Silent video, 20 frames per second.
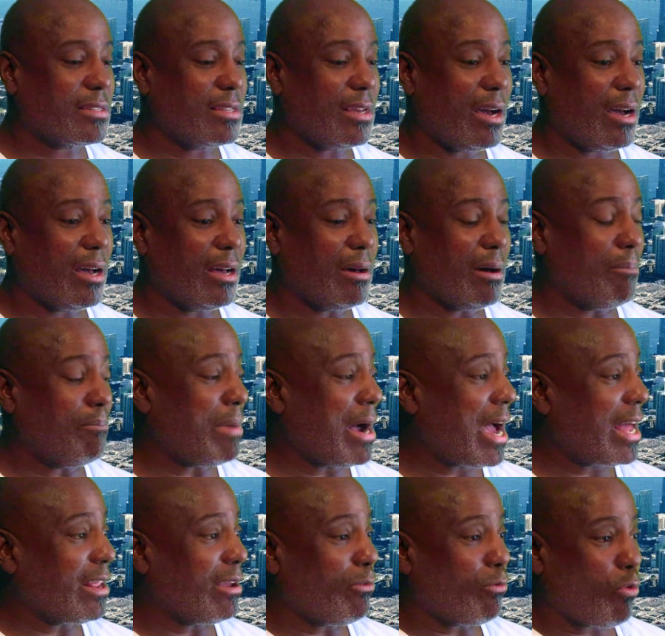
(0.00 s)
a
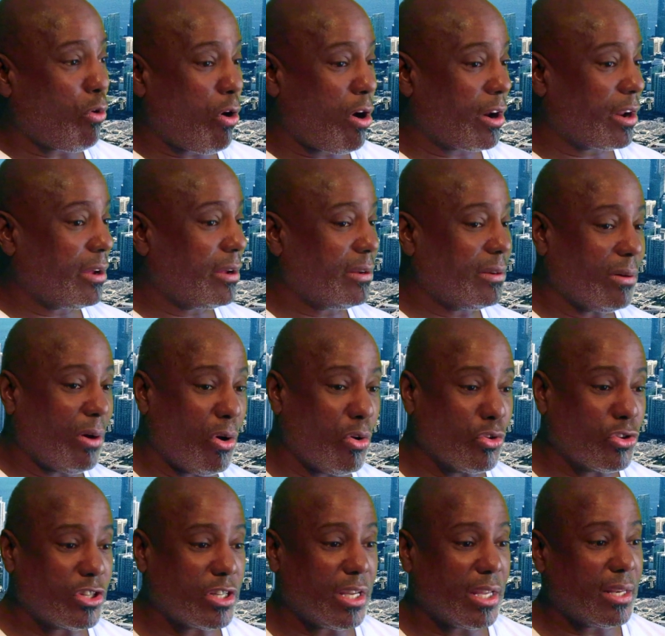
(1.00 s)
body of water,
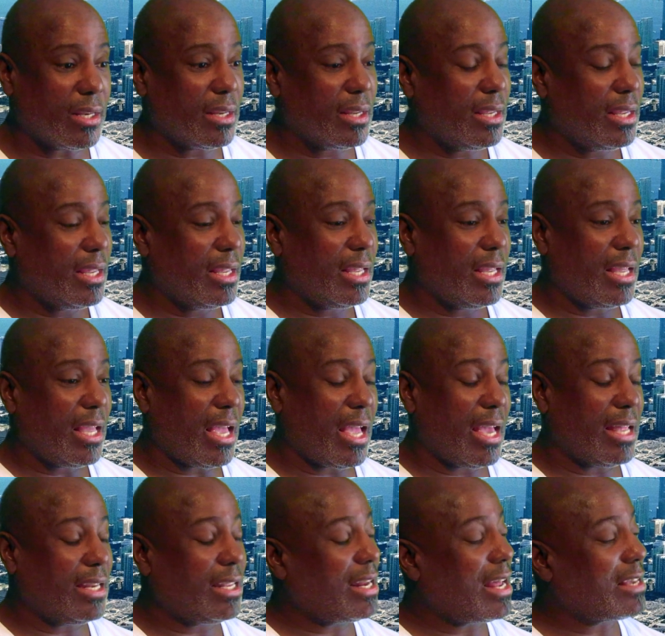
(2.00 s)
ocean.
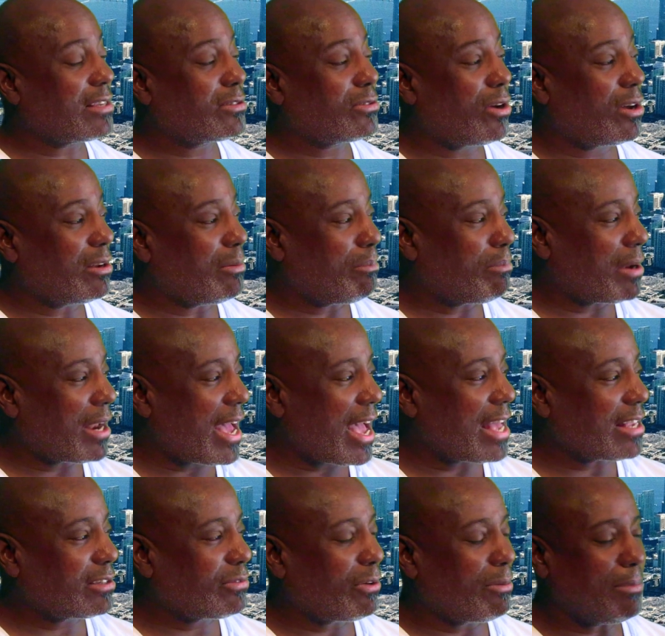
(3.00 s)
And then I saw the
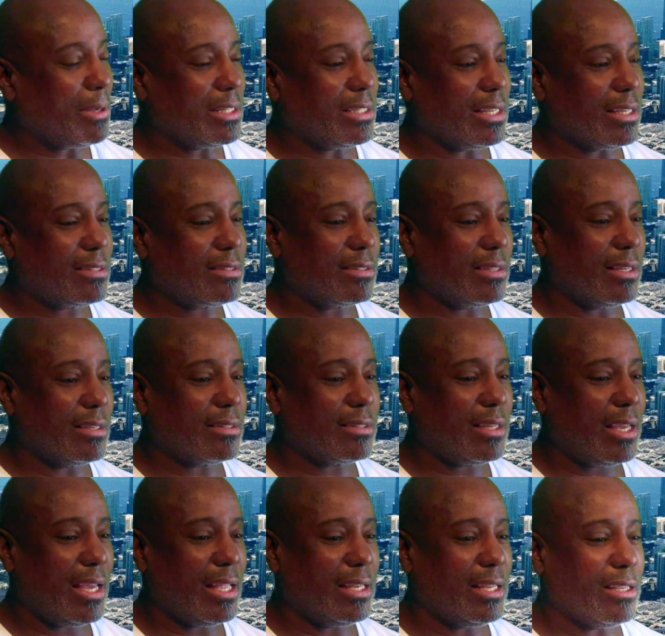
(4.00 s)
blast from a
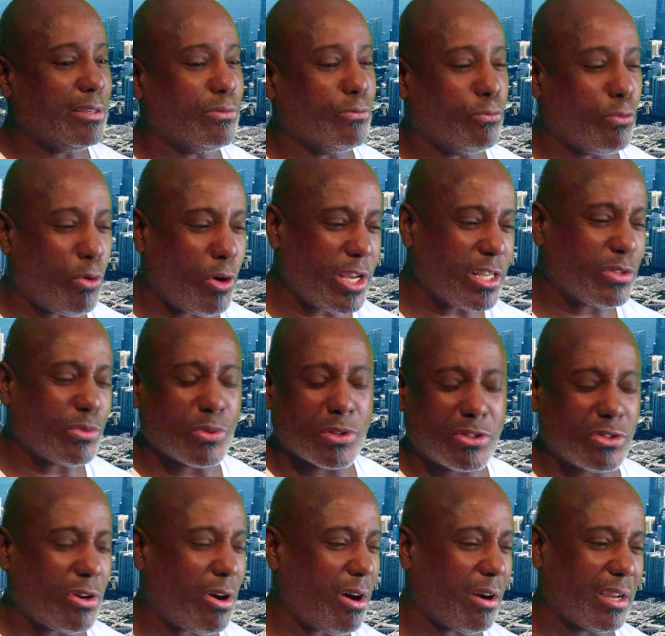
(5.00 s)
distance, and this voice
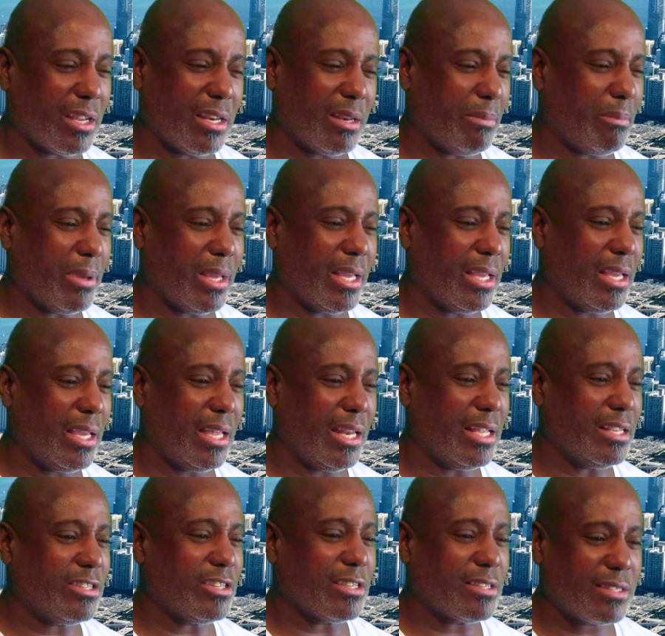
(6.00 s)
was talking to me.
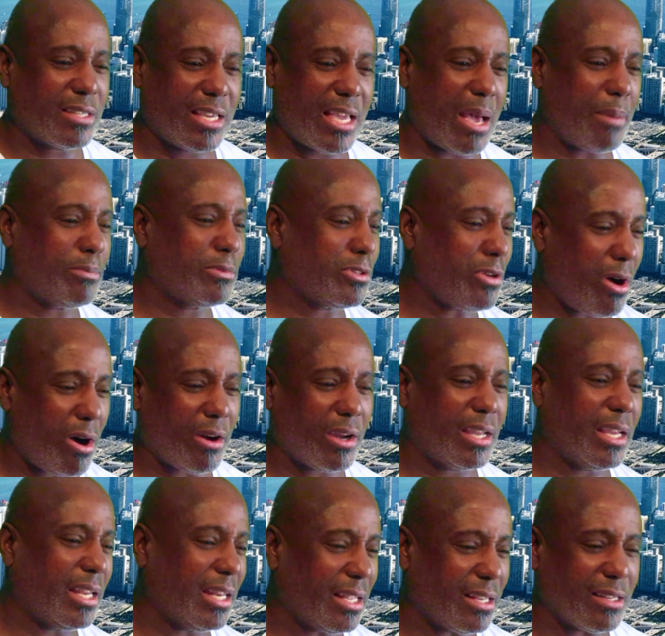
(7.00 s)
And it just kept
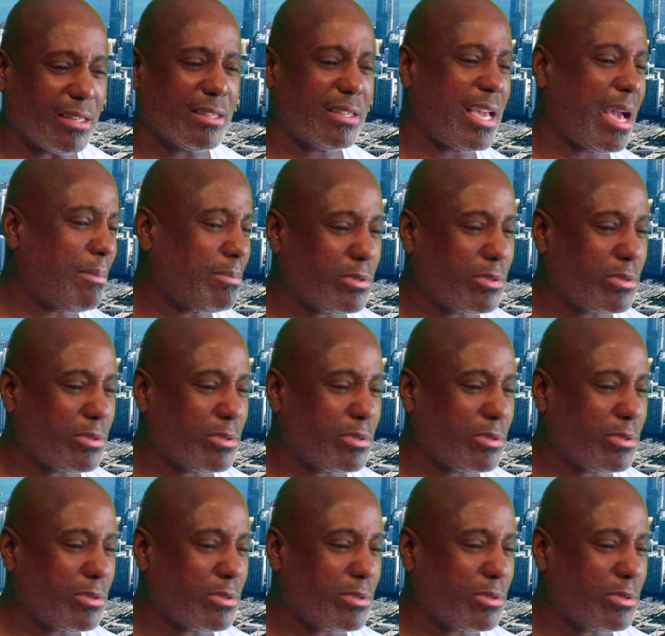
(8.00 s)
talking and